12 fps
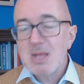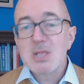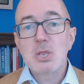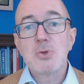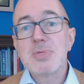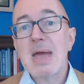
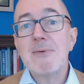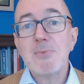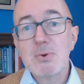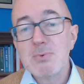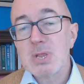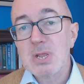So that will
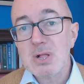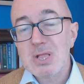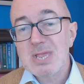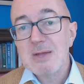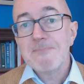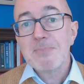
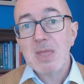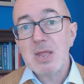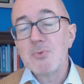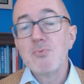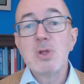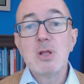result
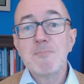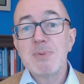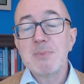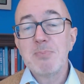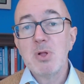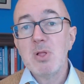in real
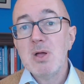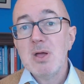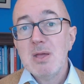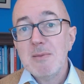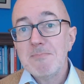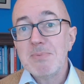people
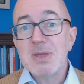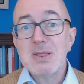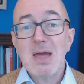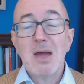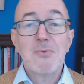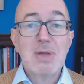being
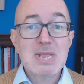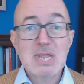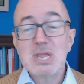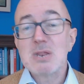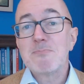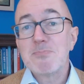
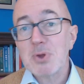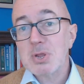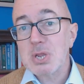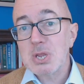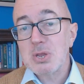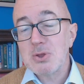arrested,
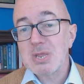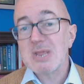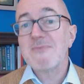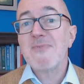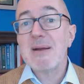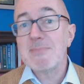prosecuted,
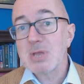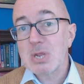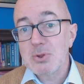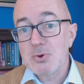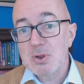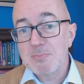families
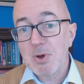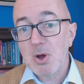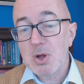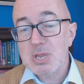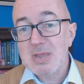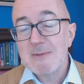torn apart,